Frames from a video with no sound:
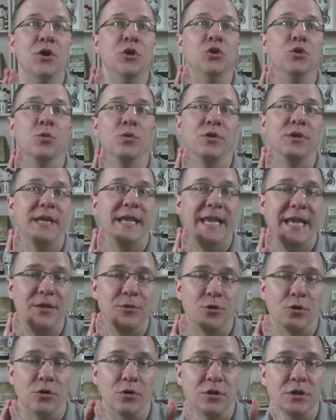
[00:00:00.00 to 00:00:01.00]
You are
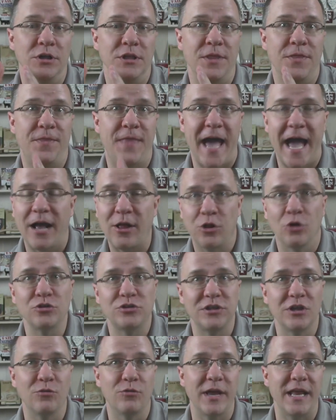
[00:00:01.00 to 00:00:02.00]
either that
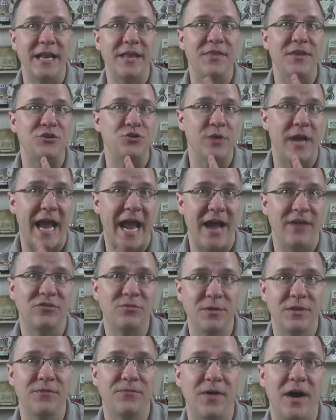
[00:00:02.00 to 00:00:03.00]
closely related that you have
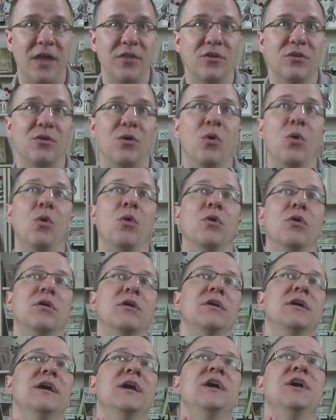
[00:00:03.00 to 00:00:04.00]
to be the father
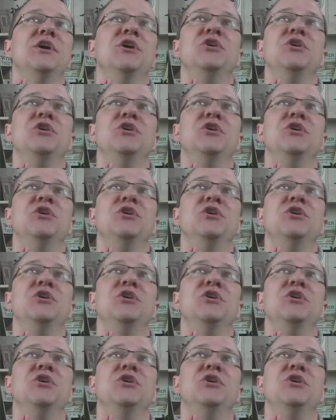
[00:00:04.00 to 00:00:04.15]
or